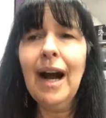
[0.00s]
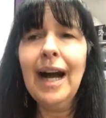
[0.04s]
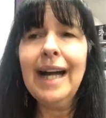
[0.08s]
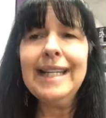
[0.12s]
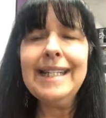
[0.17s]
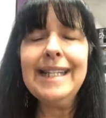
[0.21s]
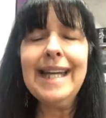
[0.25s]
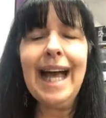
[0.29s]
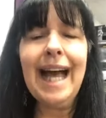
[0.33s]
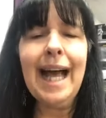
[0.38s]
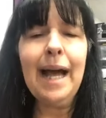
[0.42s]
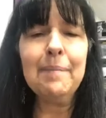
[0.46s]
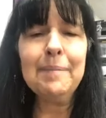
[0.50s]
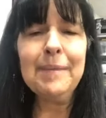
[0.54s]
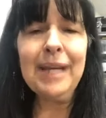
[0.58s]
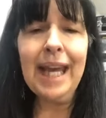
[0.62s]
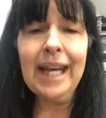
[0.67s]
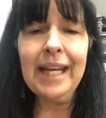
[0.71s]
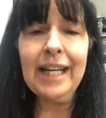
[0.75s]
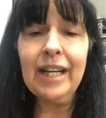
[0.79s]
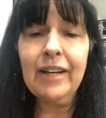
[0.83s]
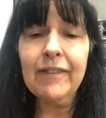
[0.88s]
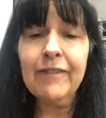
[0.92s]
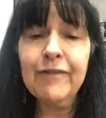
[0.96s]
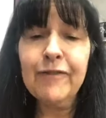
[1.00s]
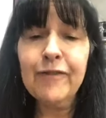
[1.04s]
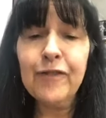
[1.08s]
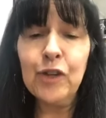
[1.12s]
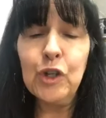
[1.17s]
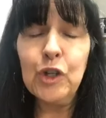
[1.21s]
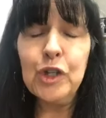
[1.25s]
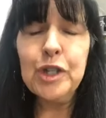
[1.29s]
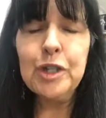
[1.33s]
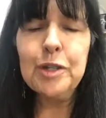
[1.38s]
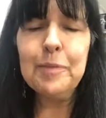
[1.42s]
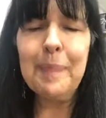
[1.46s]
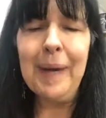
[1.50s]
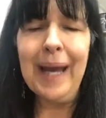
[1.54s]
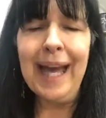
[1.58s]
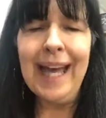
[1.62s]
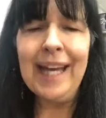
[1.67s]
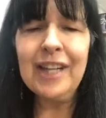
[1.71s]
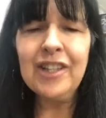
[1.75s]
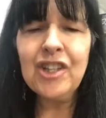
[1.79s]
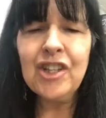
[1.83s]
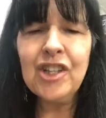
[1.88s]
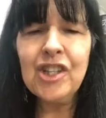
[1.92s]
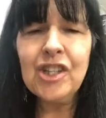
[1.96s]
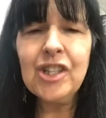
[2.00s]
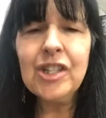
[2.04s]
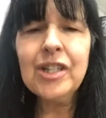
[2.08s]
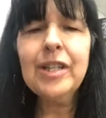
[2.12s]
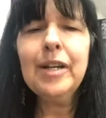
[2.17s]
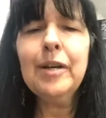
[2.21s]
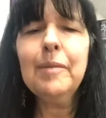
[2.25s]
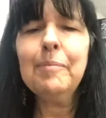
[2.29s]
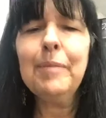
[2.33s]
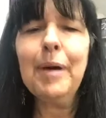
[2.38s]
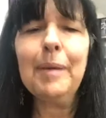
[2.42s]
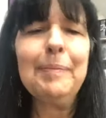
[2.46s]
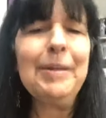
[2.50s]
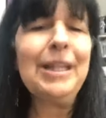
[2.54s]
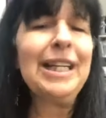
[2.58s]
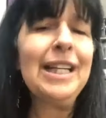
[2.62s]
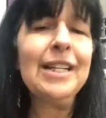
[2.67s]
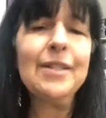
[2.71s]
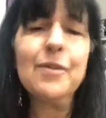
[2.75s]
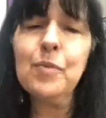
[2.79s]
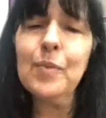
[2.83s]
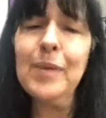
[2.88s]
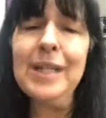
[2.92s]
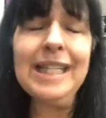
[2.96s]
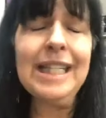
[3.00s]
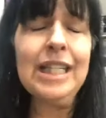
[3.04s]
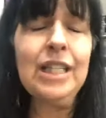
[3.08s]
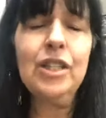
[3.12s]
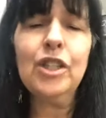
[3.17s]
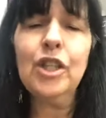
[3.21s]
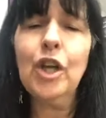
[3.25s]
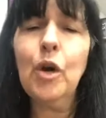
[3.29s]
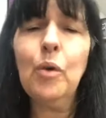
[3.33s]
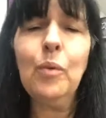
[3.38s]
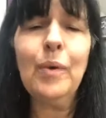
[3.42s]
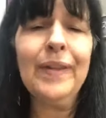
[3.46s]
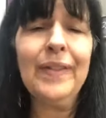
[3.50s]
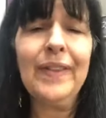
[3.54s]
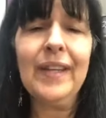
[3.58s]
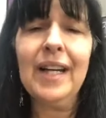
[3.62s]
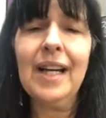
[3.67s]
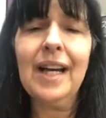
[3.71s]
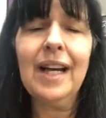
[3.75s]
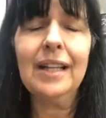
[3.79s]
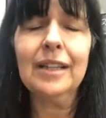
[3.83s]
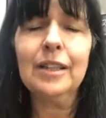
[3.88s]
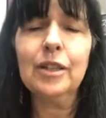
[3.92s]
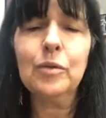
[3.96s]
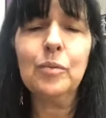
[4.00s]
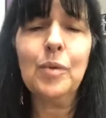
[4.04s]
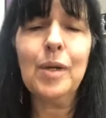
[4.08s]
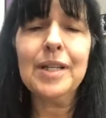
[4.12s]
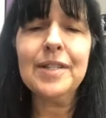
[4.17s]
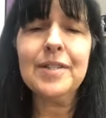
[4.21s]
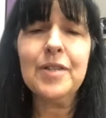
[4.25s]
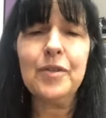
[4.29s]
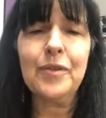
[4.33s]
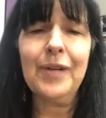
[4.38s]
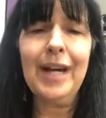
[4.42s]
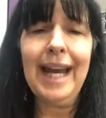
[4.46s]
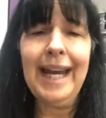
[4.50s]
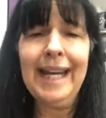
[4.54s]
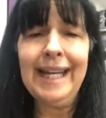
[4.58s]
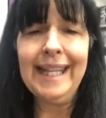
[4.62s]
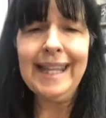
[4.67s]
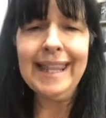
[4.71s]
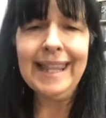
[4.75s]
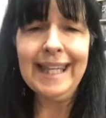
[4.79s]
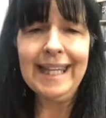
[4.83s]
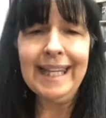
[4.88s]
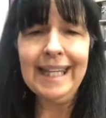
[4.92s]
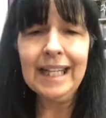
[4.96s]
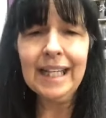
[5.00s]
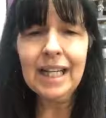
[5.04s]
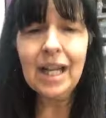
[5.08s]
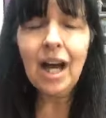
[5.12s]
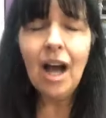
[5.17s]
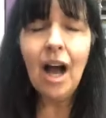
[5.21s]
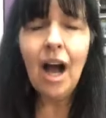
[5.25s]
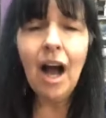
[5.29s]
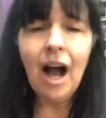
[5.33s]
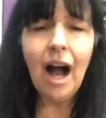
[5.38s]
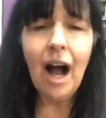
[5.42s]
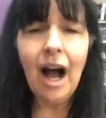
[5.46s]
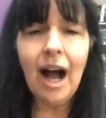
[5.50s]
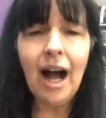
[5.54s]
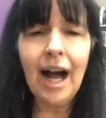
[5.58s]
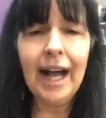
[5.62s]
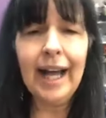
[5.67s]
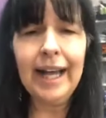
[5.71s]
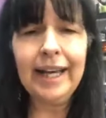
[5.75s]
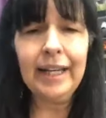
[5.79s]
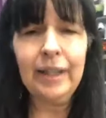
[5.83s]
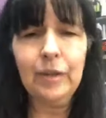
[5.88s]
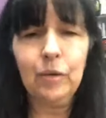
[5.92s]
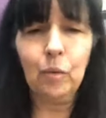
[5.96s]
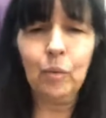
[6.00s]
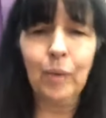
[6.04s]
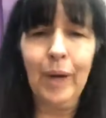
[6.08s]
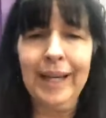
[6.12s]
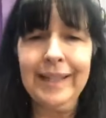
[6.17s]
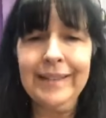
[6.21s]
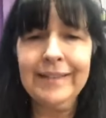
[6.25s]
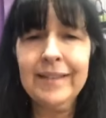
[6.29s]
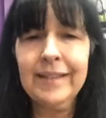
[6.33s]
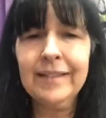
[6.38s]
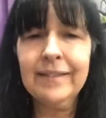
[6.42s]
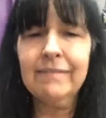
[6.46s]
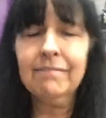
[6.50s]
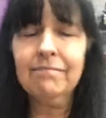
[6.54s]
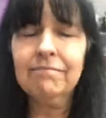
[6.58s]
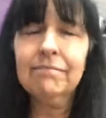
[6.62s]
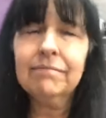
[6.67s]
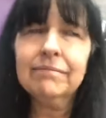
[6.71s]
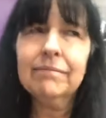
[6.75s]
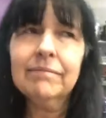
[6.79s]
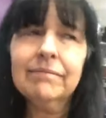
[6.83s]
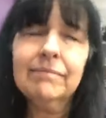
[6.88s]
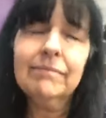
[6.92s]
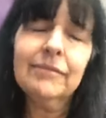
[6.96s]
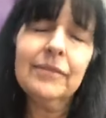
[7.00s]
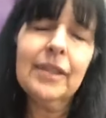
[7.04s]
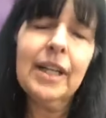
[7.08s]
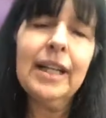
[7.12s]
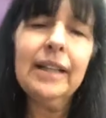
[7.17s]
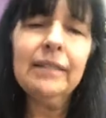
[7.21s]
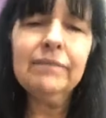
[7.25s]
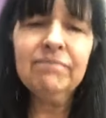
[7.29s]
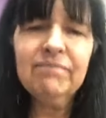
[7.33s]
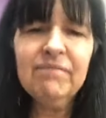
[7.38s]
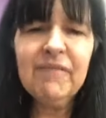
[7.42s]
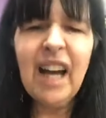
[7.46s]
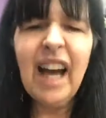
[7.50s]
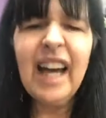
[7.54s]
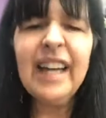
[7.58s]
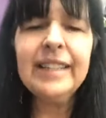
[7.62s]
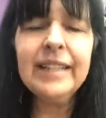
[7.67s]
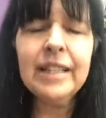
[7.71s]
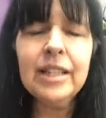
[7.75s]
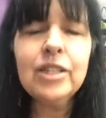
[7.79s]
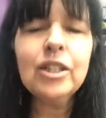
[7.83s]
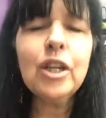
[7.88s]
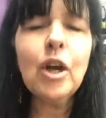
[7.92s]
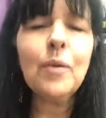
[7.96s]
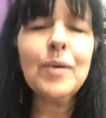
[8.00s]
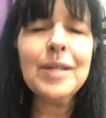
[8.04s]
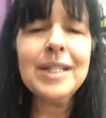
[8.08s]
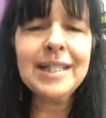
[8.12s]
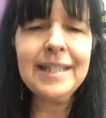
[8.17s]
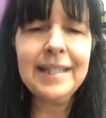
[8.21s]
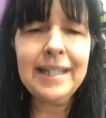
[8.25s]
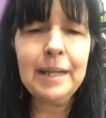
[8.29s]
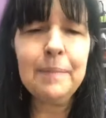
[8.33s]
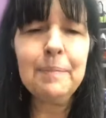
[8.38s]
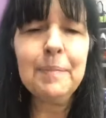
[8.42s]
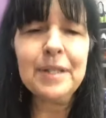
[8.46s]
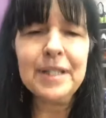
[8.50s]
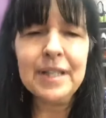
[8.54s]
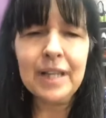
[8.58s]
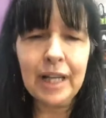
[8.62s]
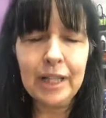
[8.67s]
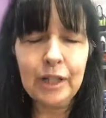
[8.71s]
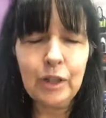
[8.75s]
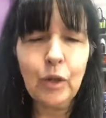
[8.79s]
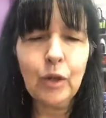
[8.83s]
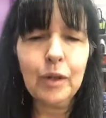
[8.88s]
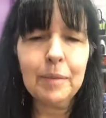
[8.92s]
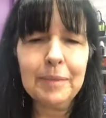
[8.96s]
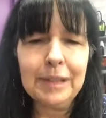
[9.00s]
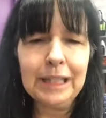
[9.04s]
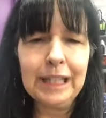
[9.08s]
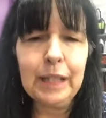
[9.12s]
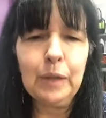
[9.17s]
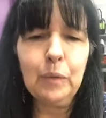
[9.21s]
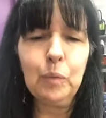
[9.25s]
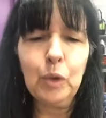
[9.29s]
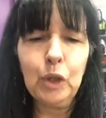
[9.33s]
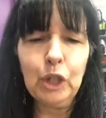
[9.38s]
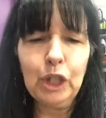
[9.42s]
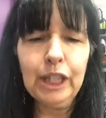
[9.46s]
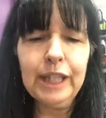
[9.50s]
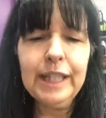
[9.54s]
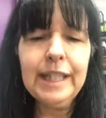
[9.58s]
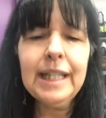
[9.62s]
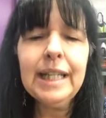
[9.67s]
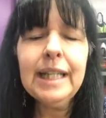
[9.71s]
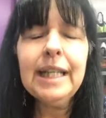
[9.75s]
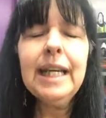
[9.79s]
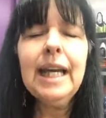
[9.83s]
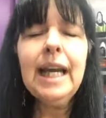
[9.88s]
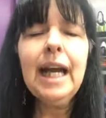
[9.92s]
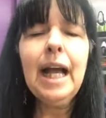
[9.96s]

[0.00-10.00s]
I am getting a first batch, but because we didn't know what the color was or anything, I went, well, I didn't go as deep as I normally would.